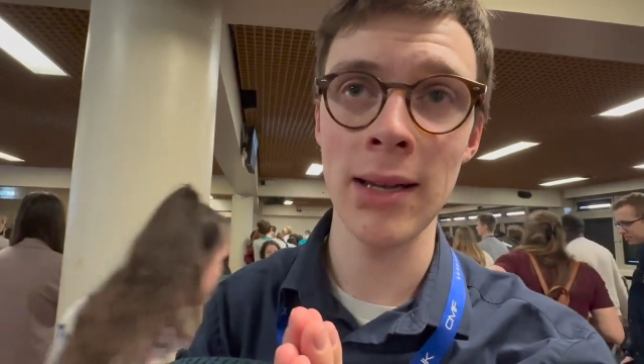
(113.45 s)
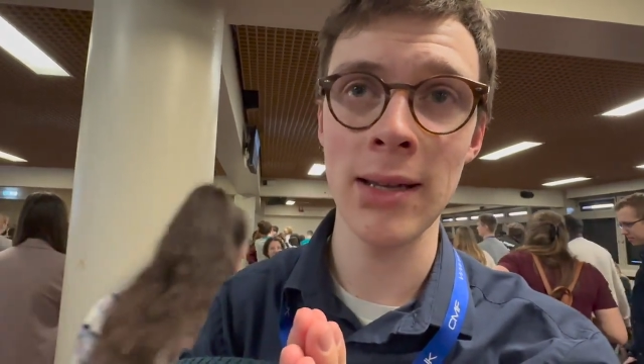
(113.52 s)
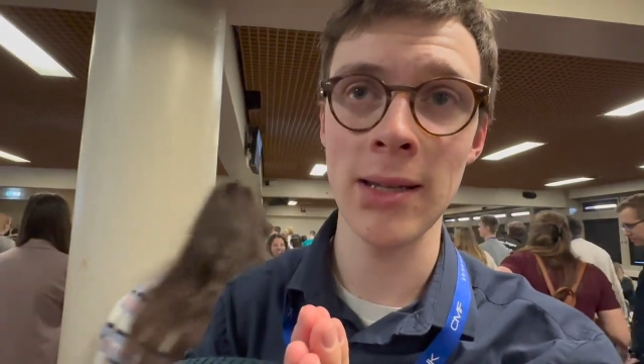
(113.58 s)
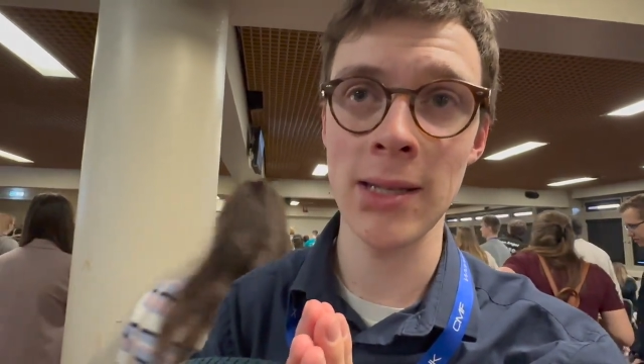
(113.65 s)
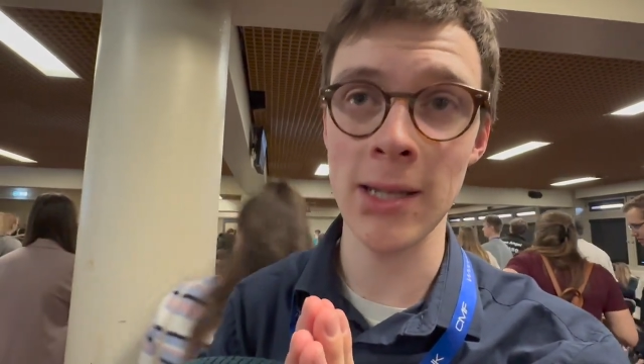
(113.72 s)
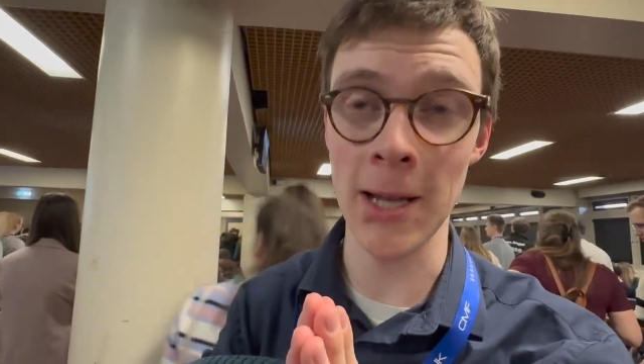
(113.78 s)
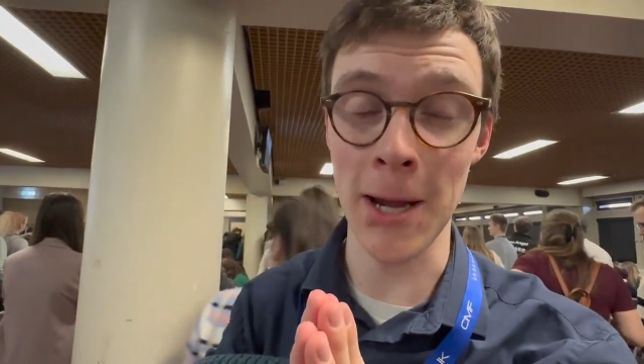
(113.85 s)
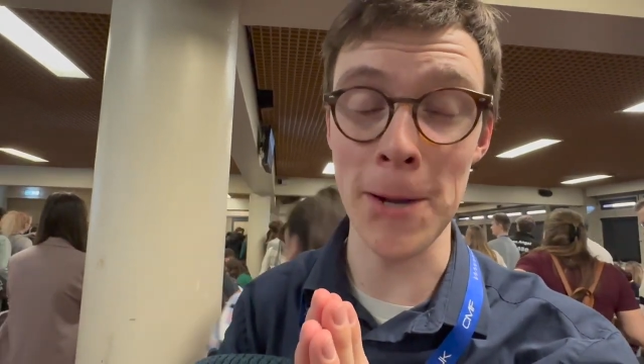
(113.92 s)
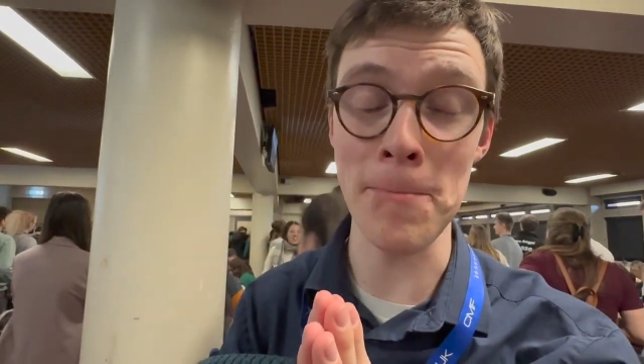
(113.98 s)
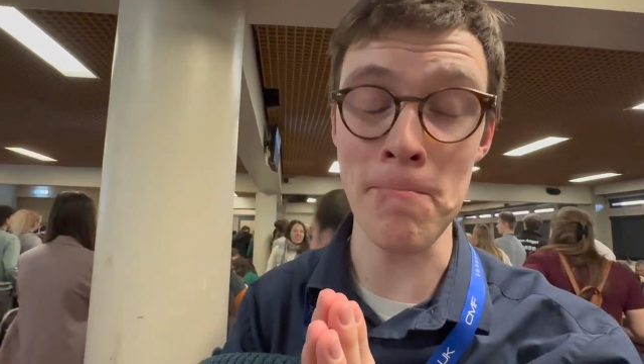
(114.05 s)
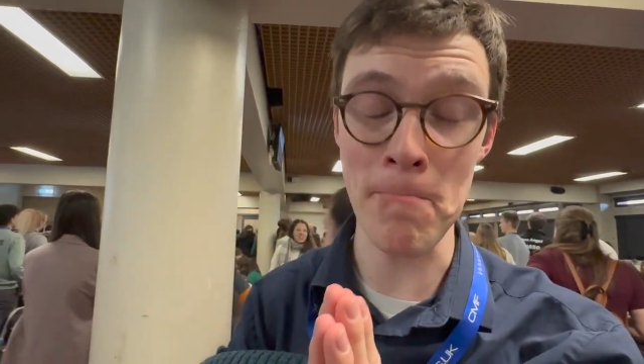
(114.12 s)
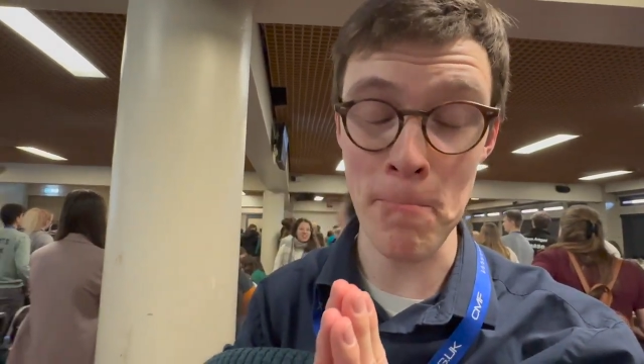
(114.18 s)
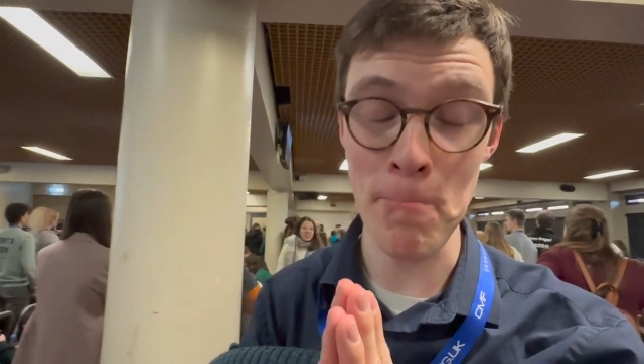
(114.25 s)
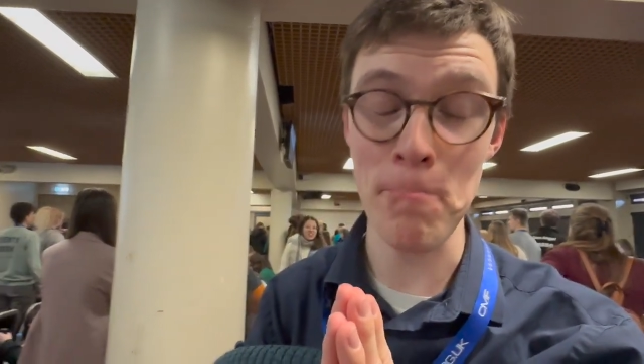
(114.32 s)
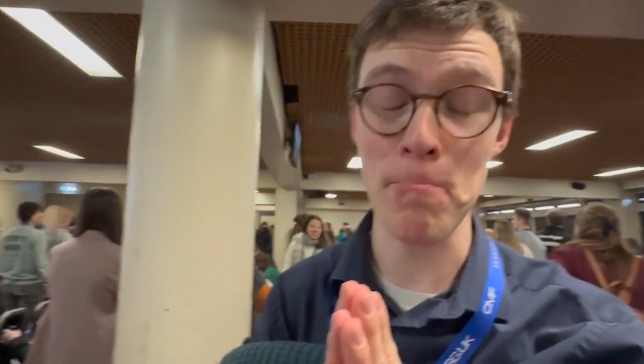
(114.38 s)
So
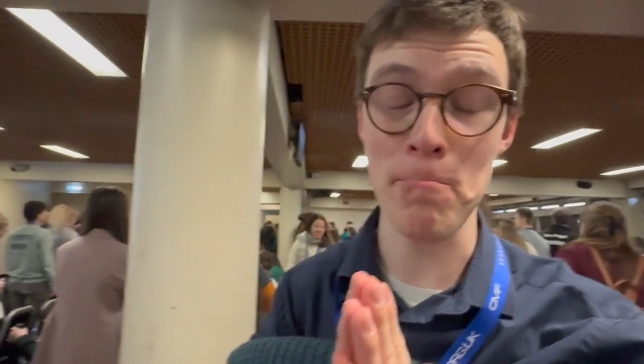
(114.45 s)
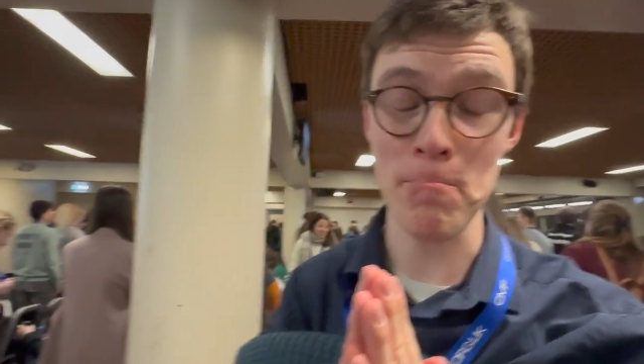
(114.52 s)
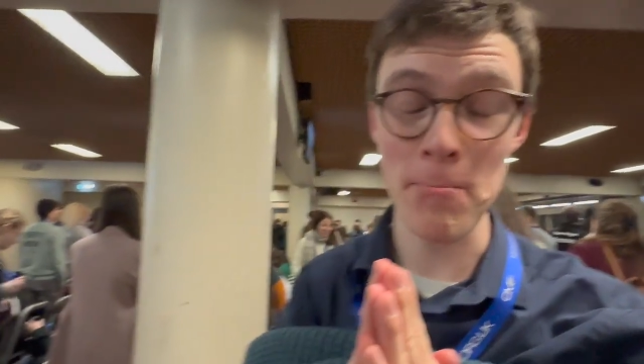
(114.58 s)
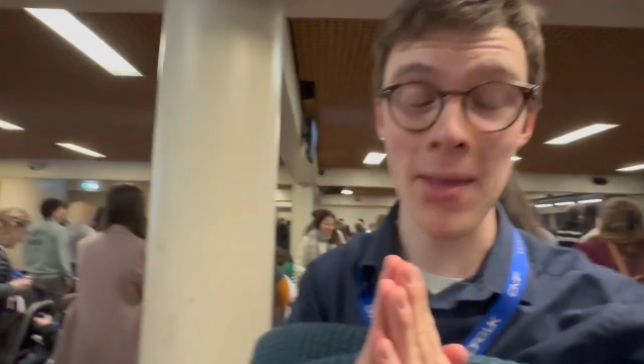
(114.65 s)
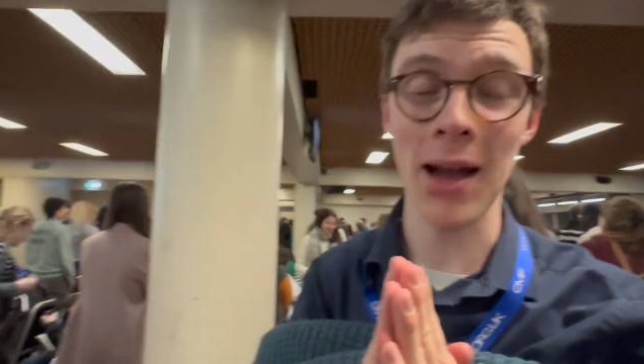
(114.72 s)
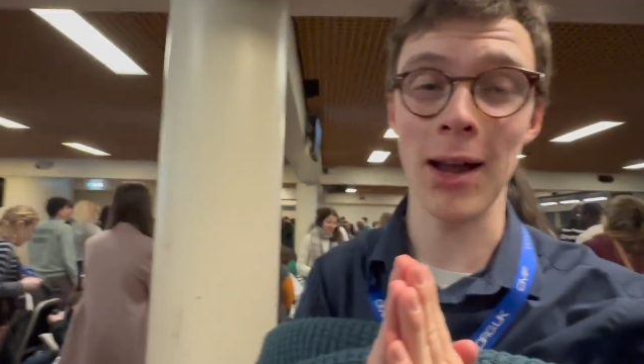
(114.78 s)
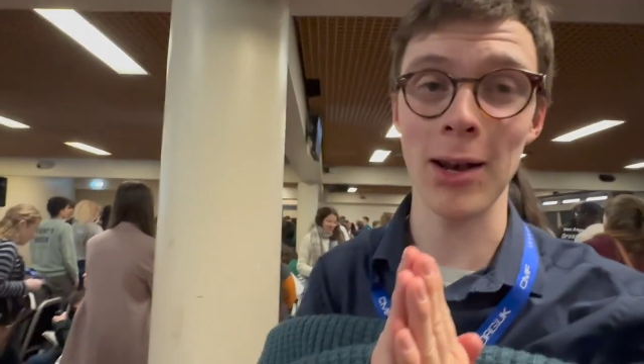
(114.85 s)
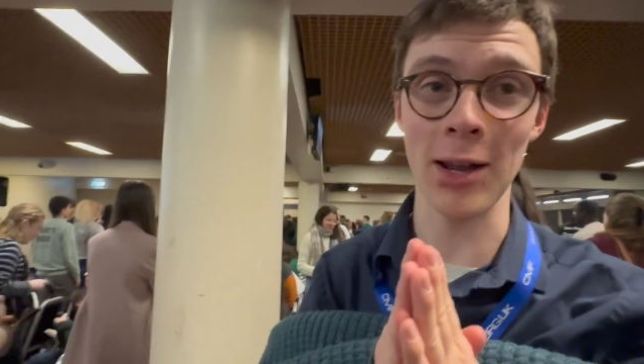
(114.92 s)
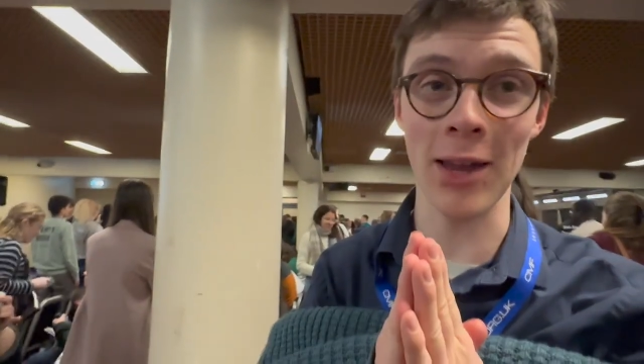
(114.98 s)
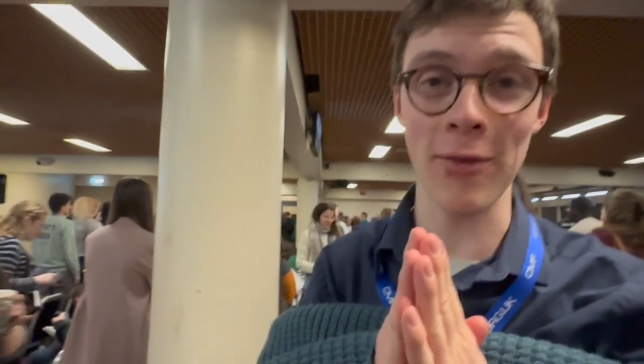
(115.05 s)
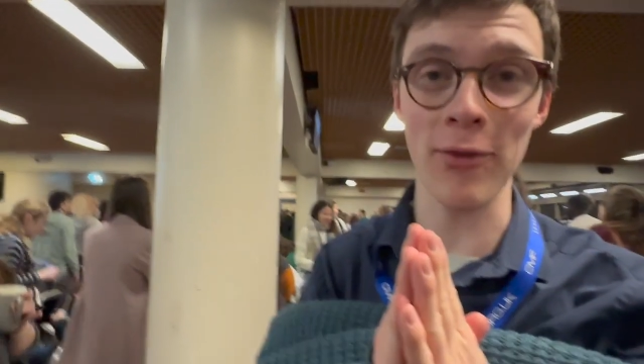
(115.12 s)
looking